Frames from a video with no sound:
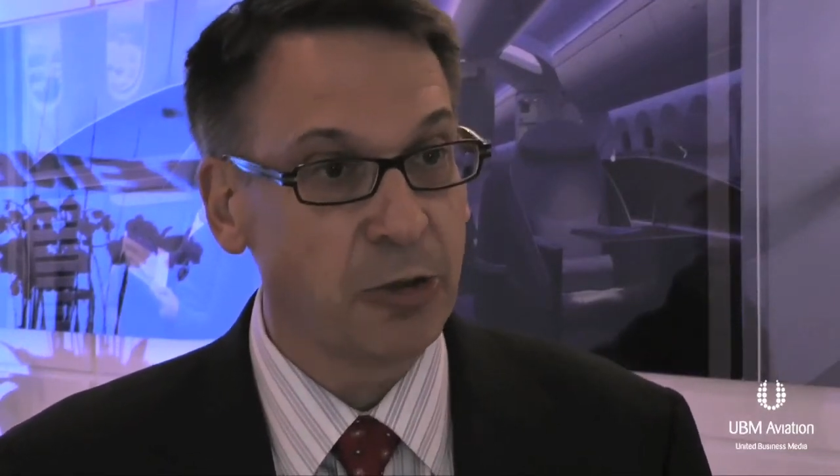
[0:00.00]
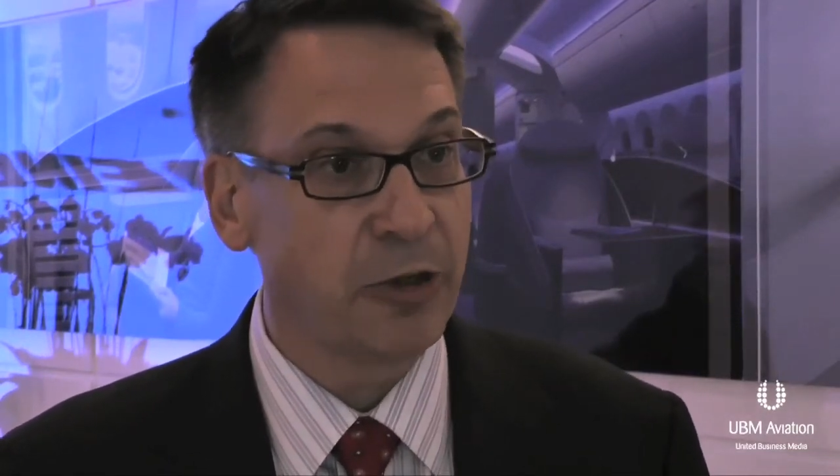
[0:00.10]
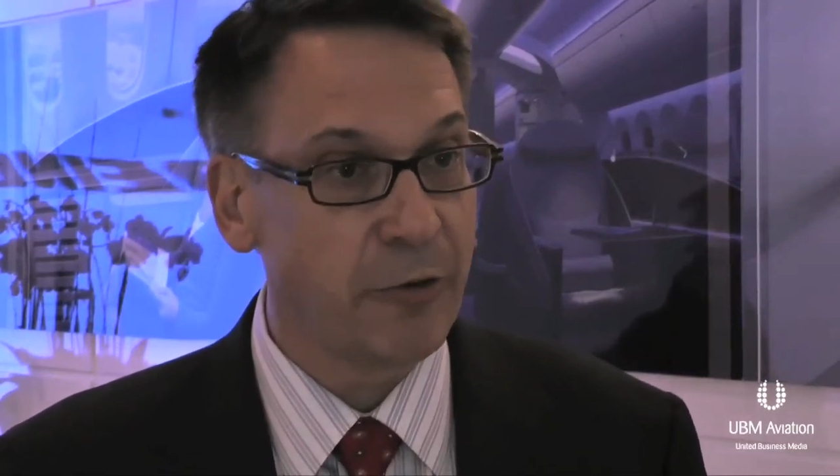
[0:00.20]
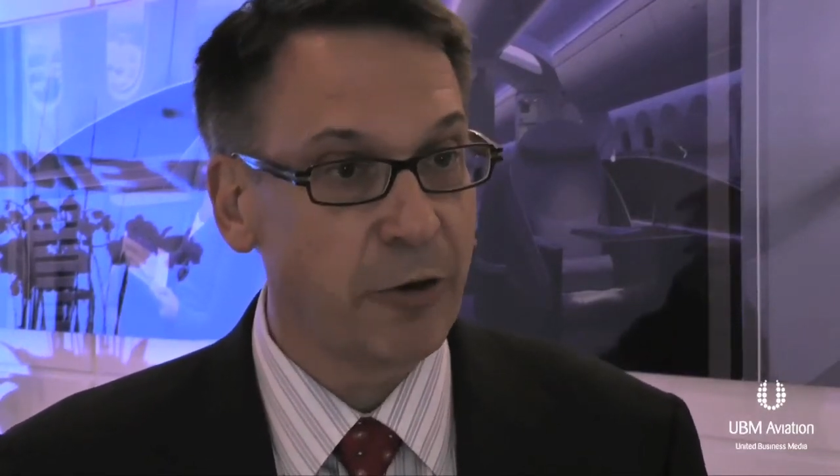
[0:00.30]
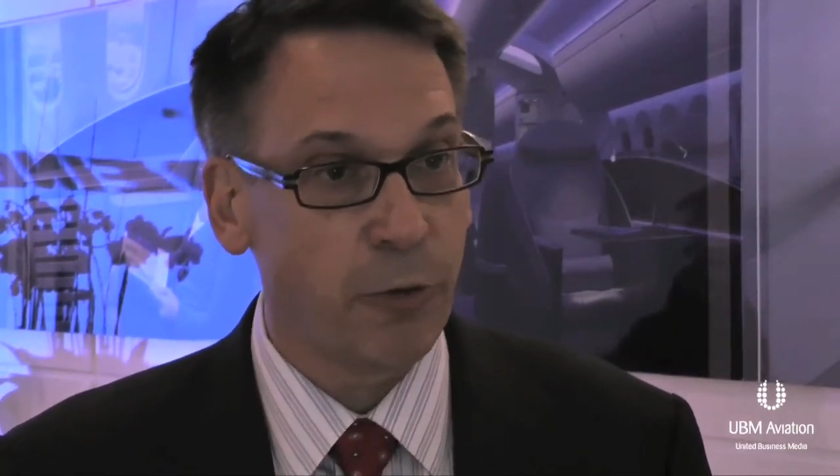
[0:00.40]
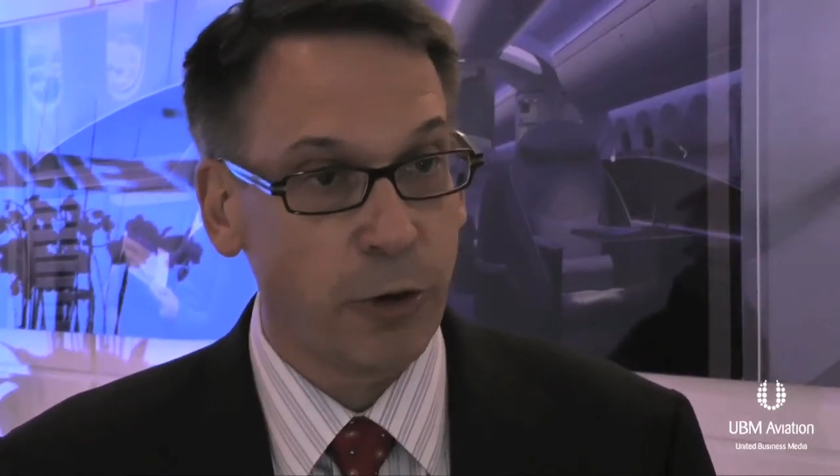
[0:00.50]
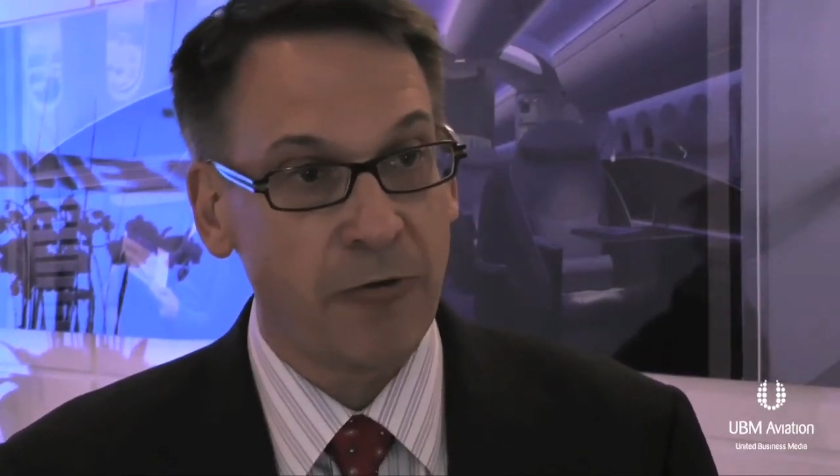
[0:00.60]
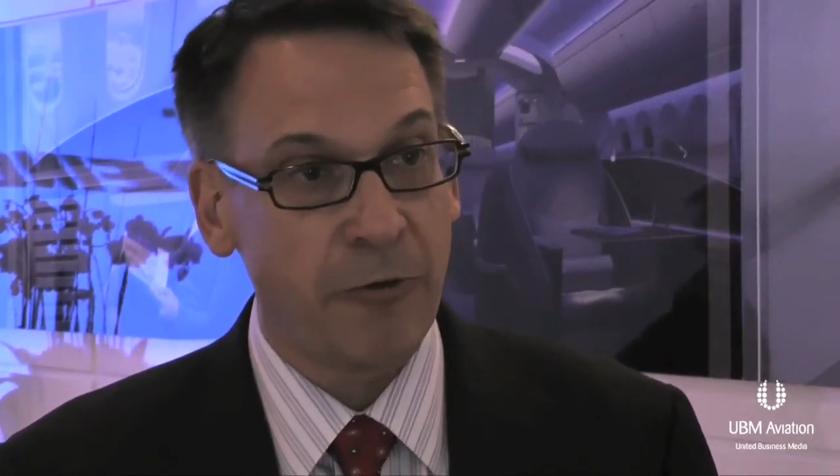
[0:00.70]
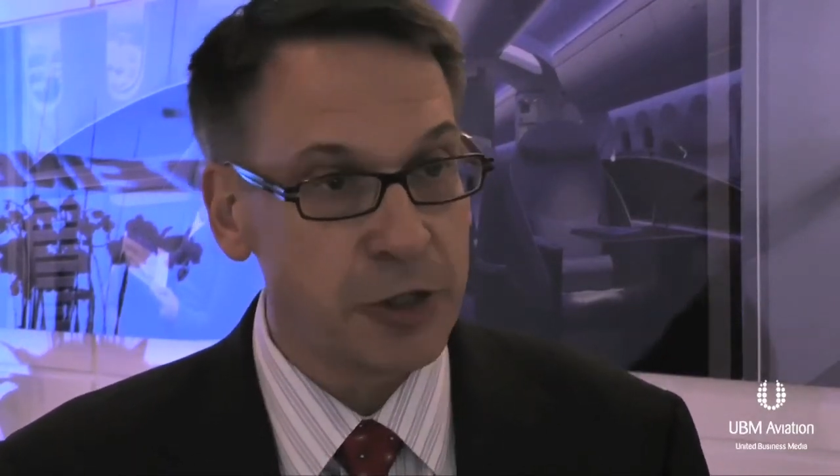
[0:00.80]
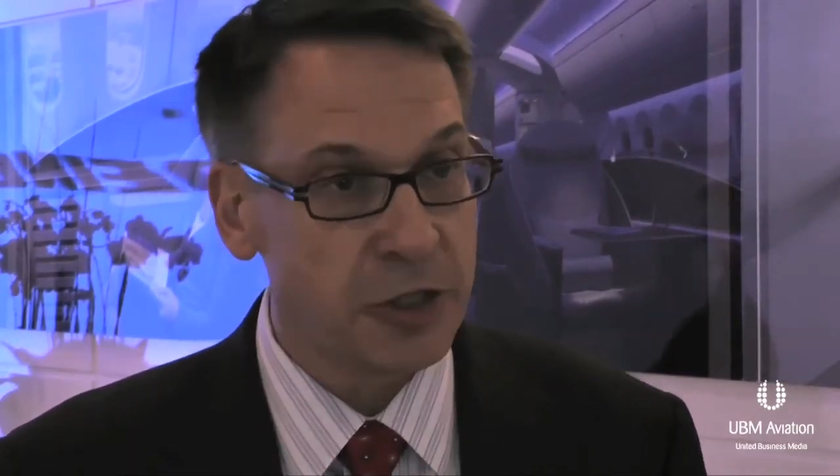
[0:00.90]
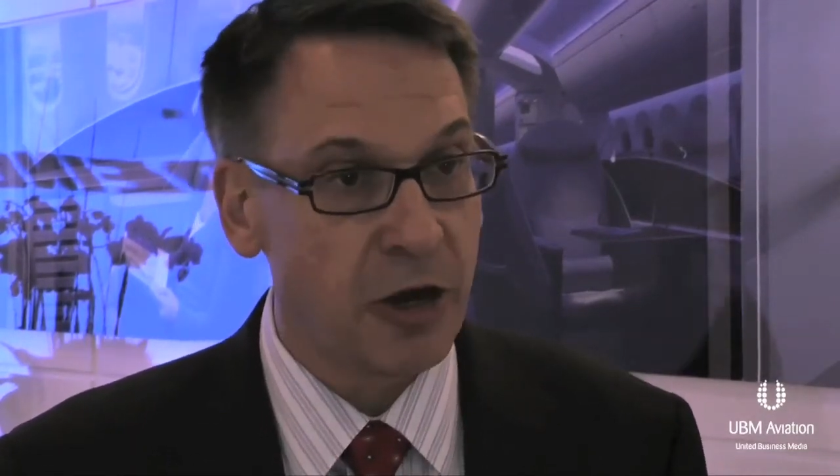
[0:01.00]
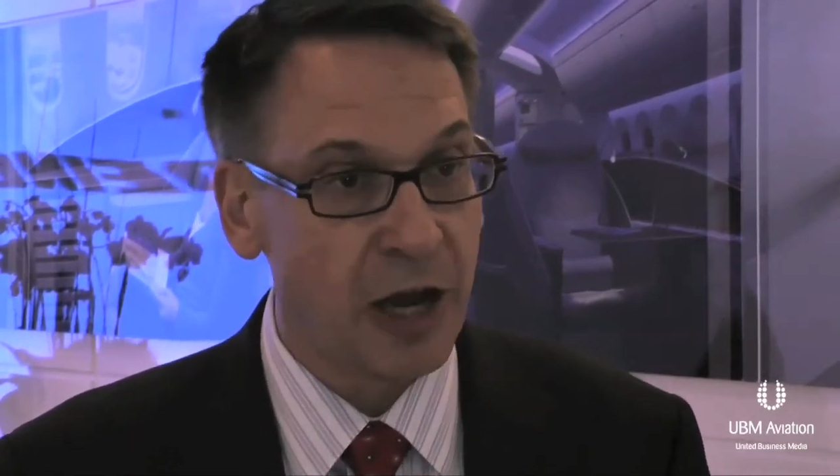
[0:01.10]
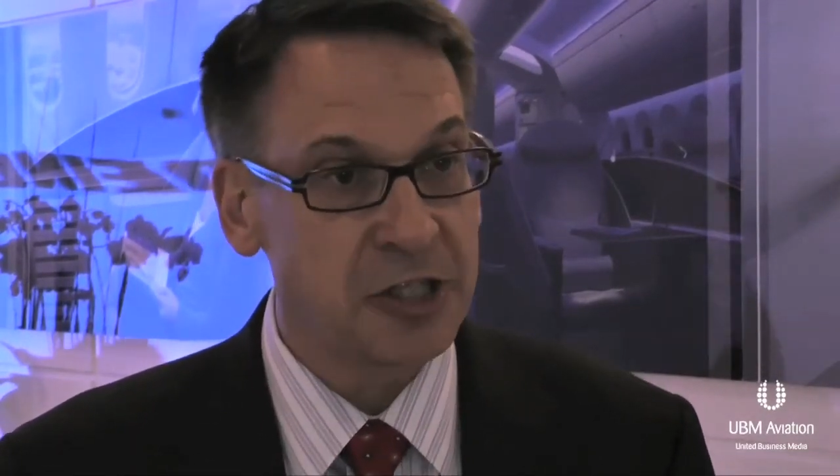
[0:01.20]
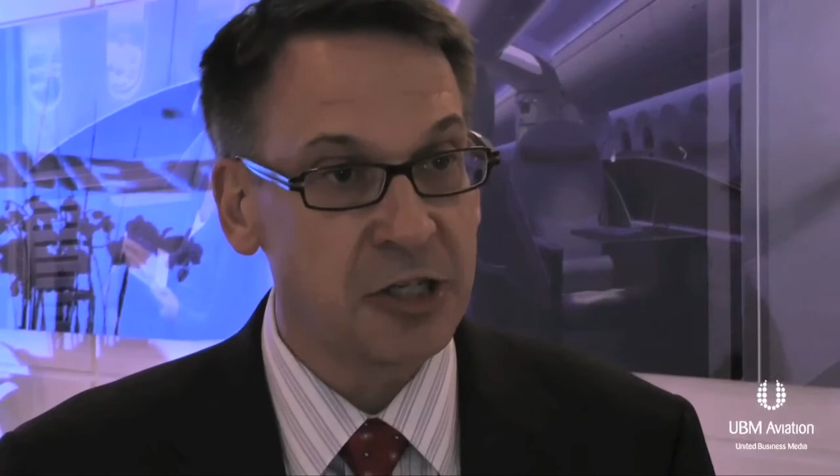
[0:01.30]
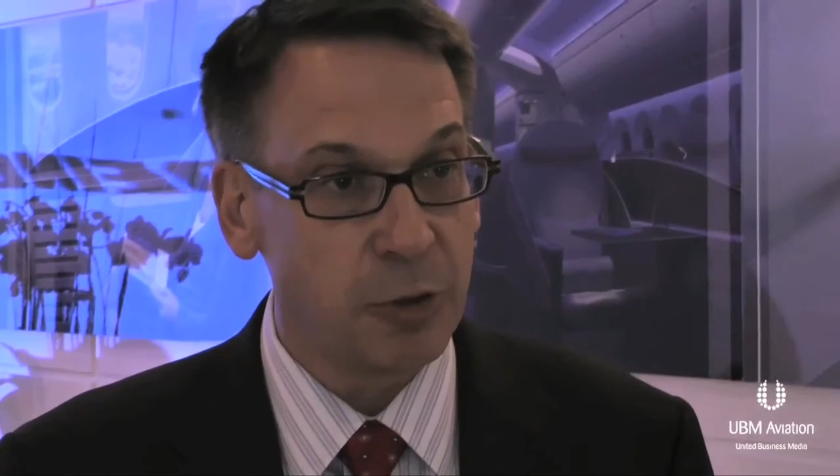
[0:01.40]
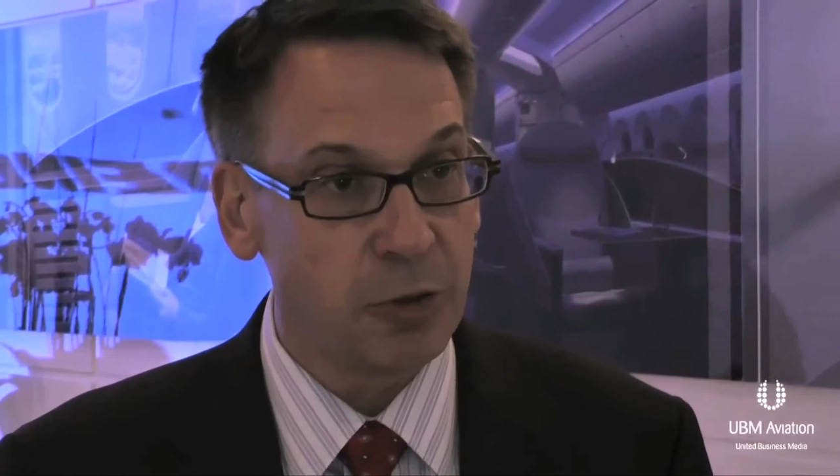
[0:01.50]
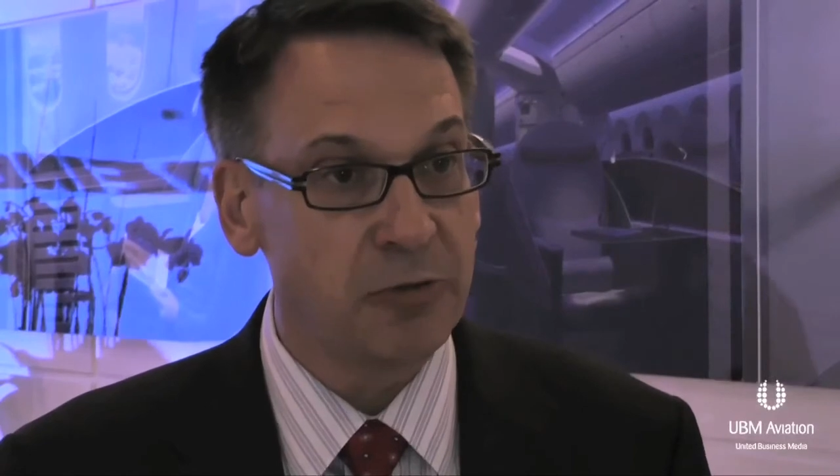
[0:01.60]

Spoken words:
deliver for our first customer,